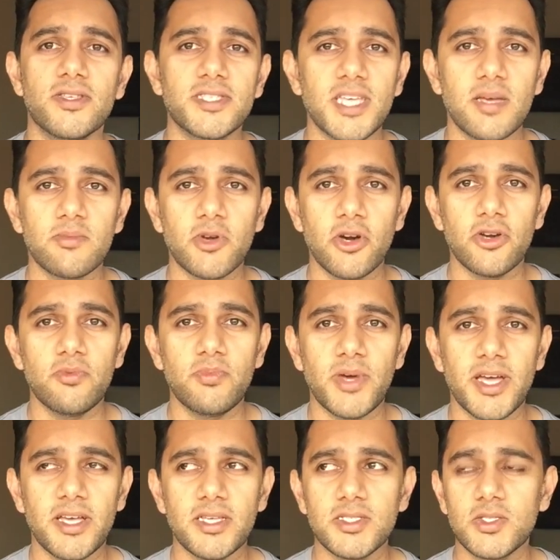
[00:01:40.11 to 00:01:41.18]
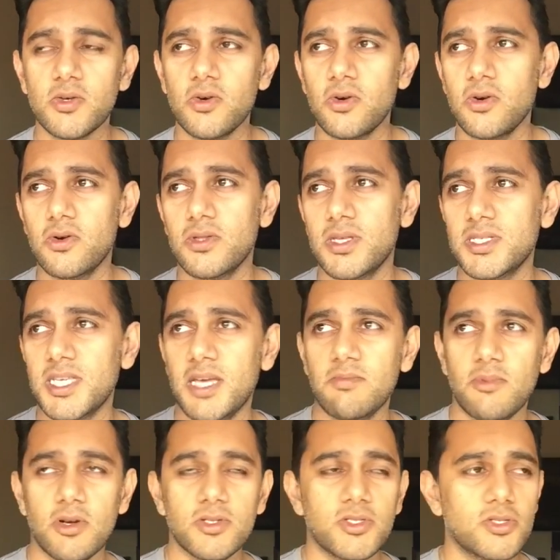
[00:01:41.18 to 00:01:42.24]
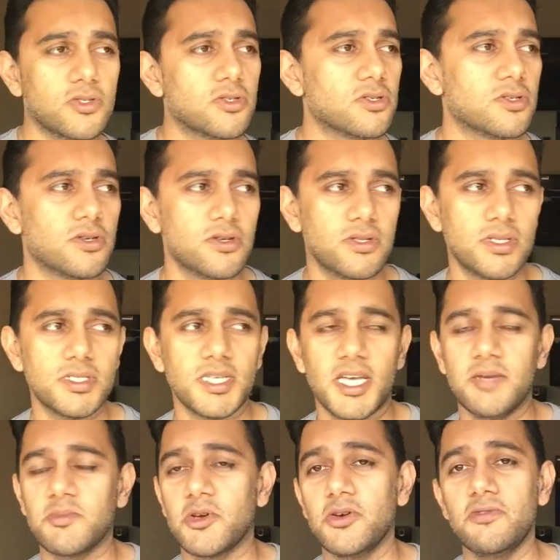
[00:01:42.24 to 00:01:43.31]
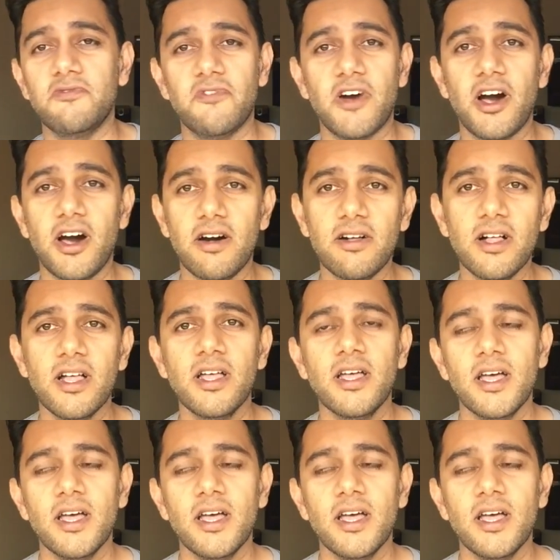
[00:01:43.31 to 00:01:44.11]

same code base or the same module or the same code file